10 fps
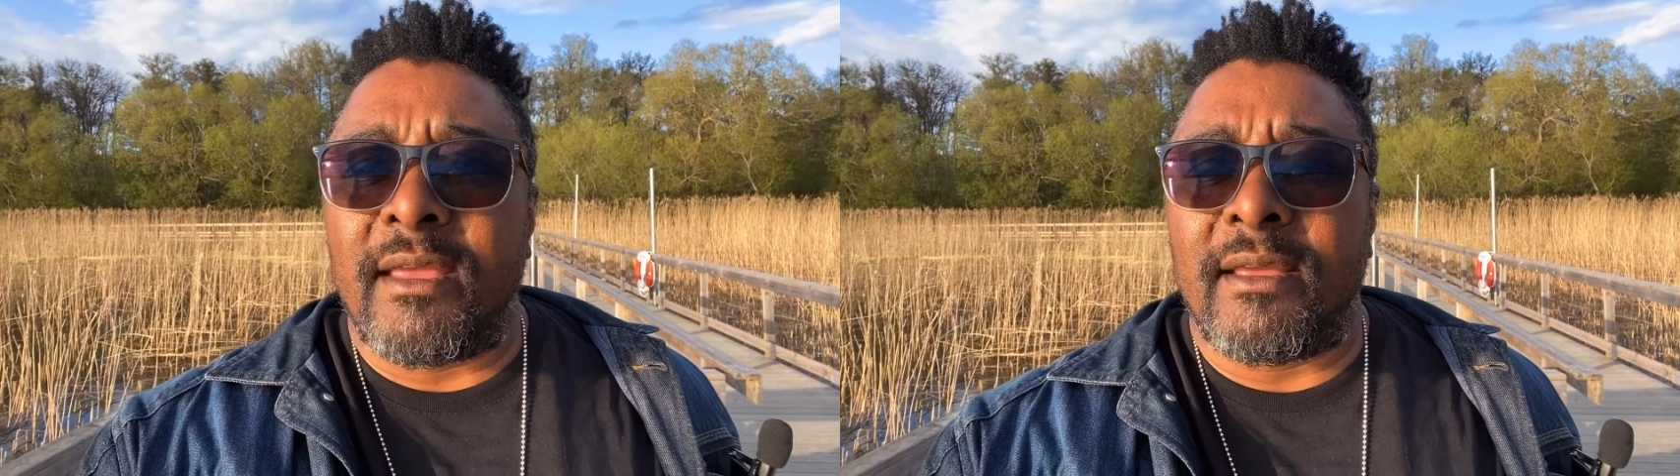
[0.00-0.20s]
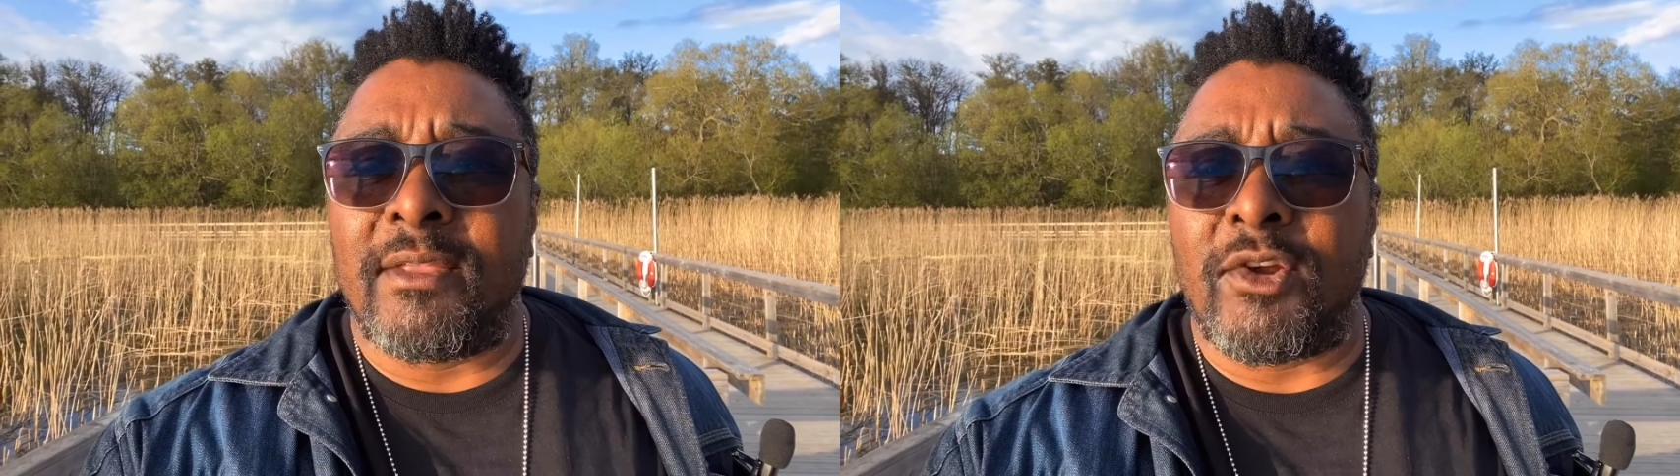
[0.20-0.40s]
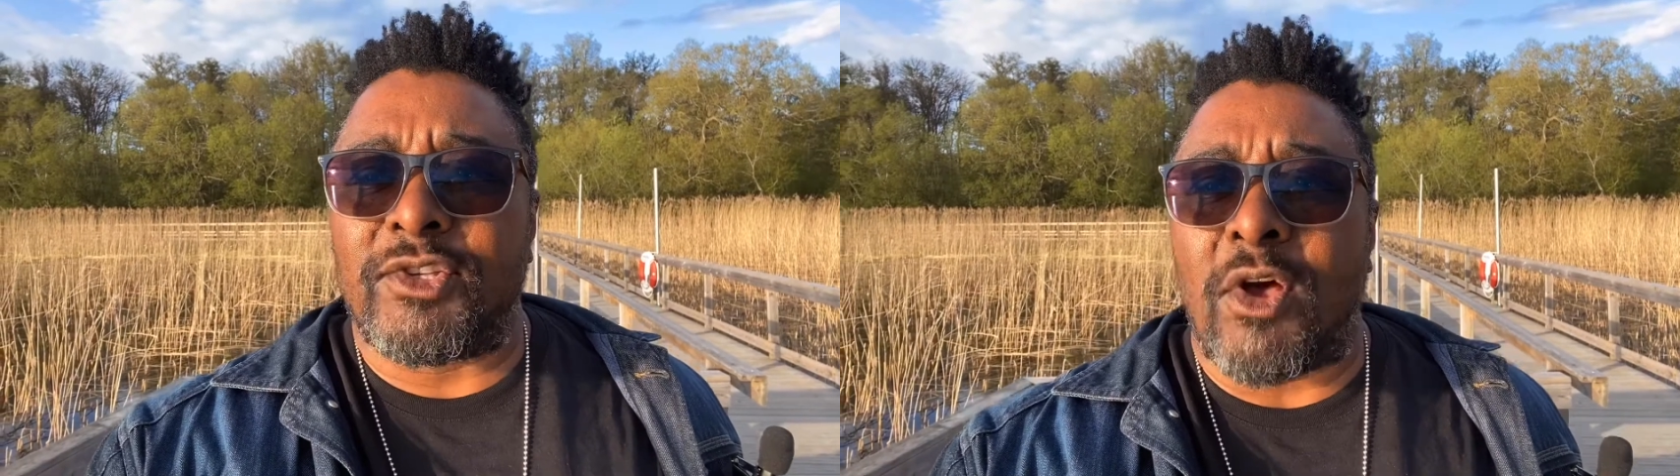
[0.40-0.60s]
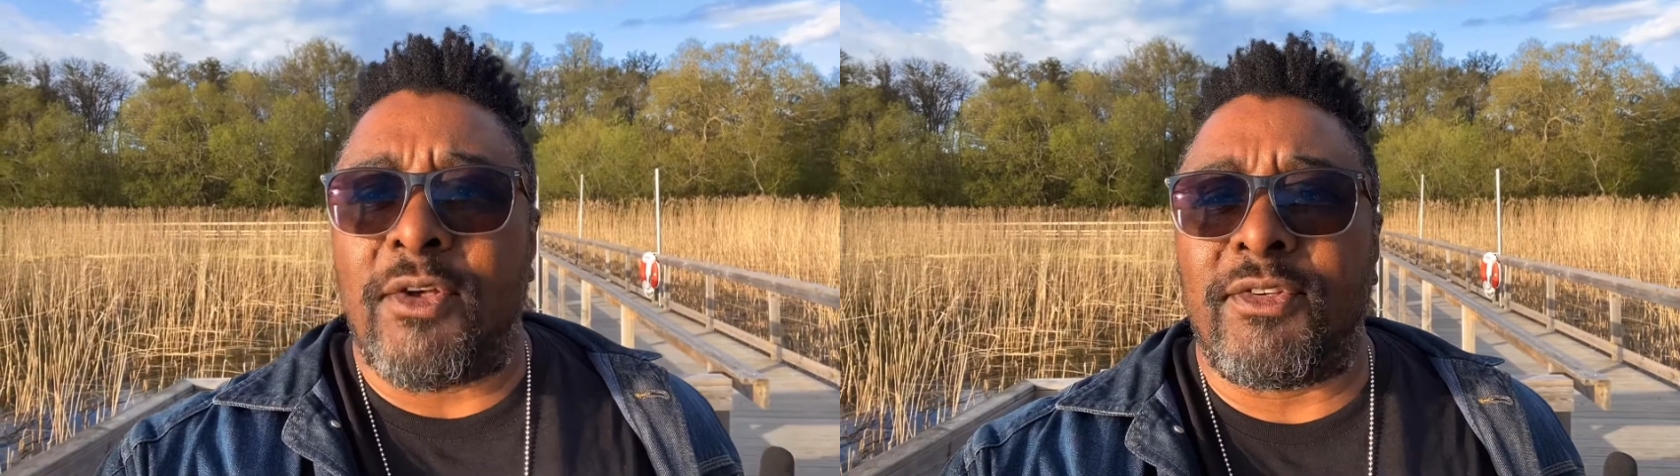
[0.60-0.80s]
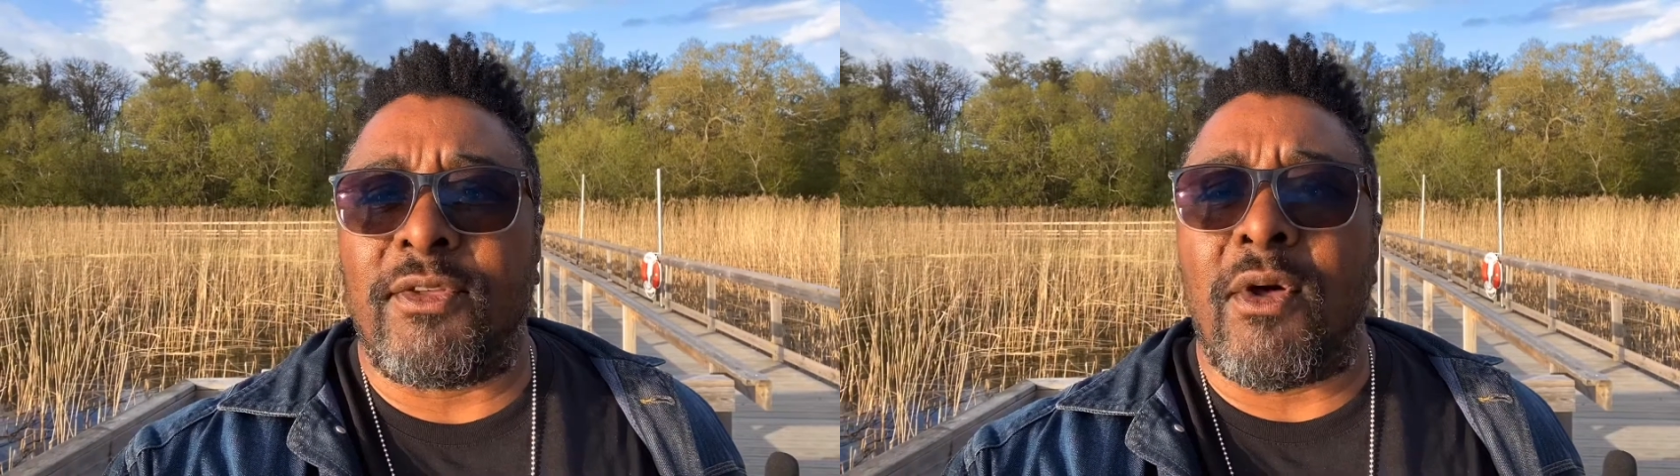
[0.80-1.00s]
there's
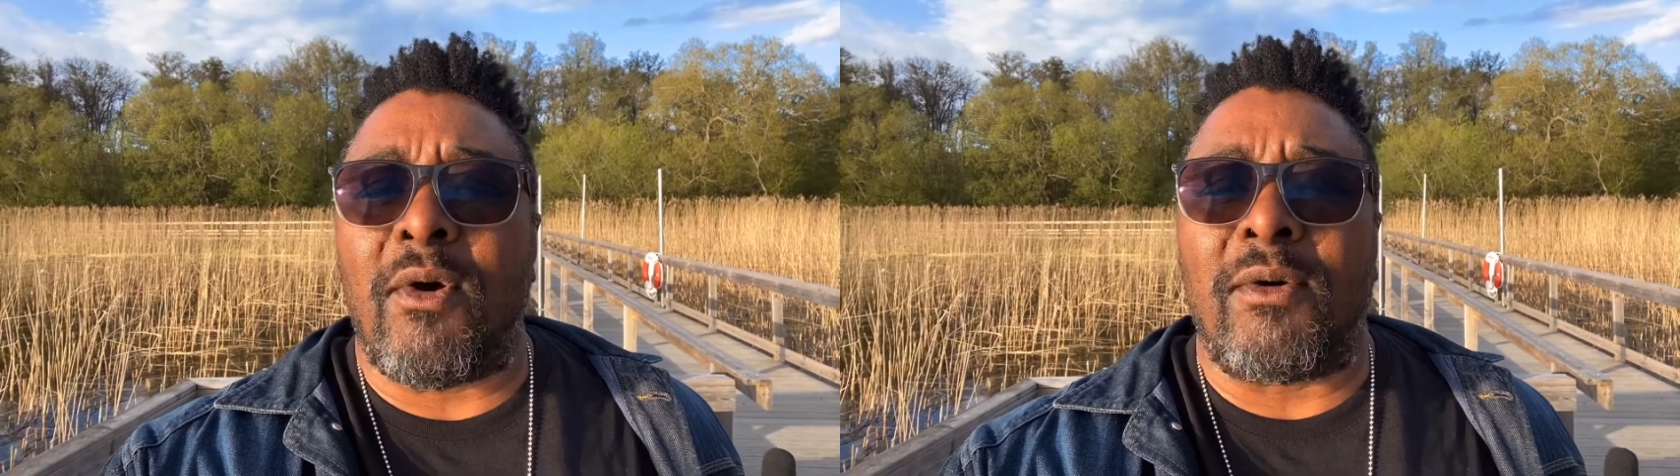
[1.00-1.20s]
also the whole